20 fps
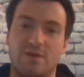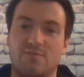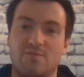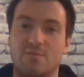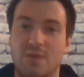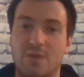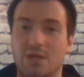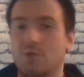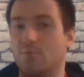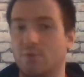If you're
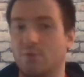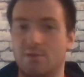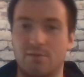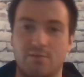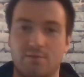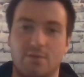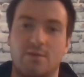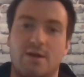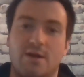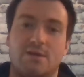making 1 to
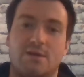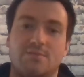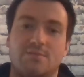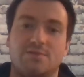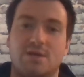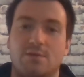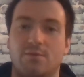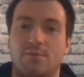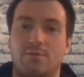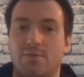3 lineups,
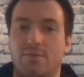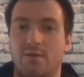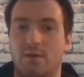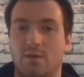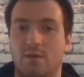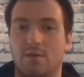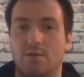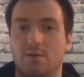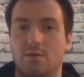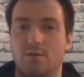I don't
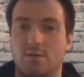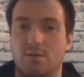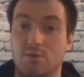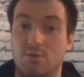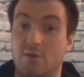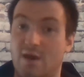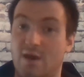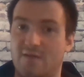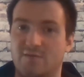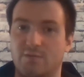think
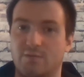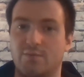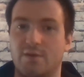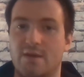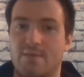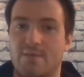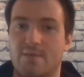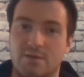you have to play him.